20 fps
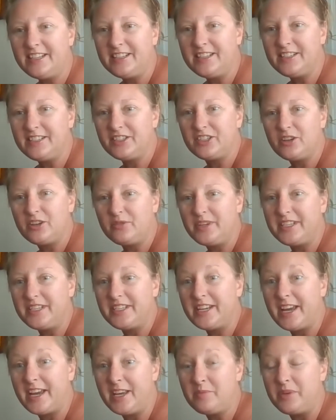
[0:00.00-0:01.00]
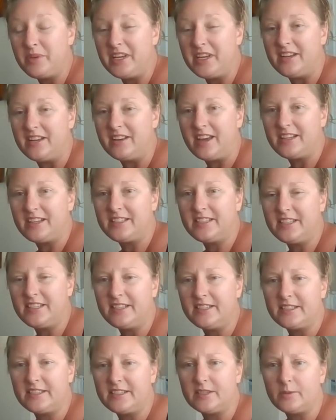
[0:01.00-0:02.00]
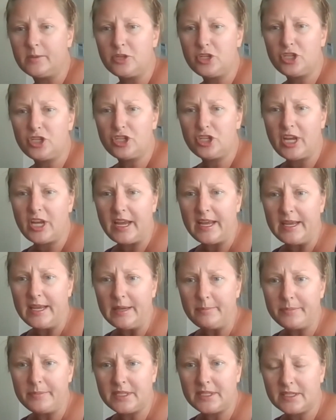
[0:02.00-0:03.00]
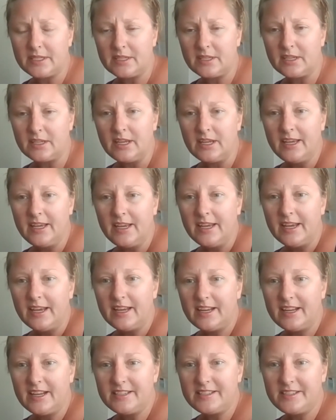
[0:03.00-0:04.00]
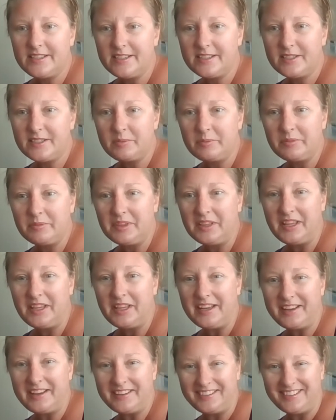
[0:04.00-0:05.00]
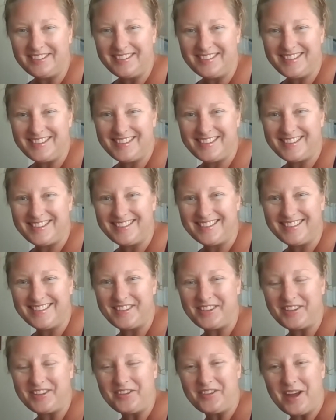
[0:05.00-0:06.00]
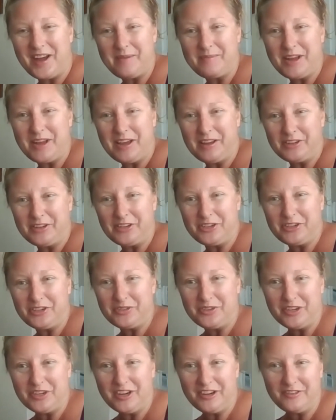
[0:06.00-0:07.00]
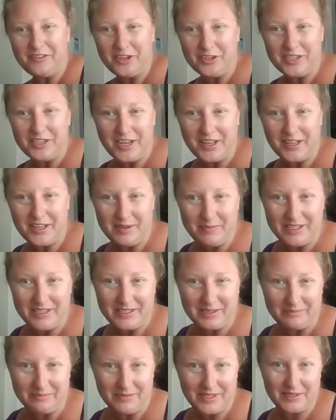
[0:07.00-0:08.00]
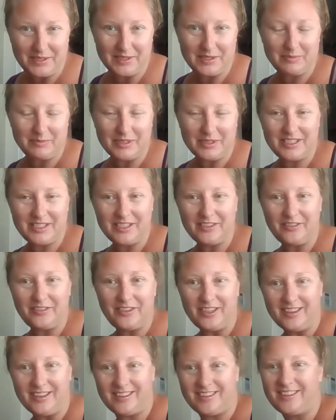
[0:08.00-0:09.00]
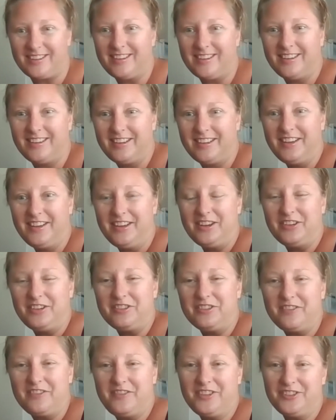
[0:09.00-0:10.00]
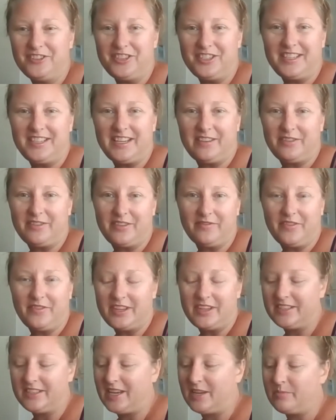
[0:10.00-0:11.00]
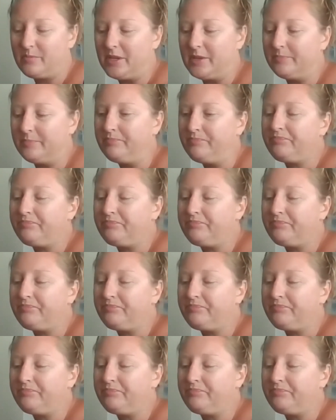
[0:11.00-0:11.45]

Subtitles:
and Zoe typing. I see some shapes and I see some letters. So I'm not sure if you're telling me something specific or if you're just having fun typing.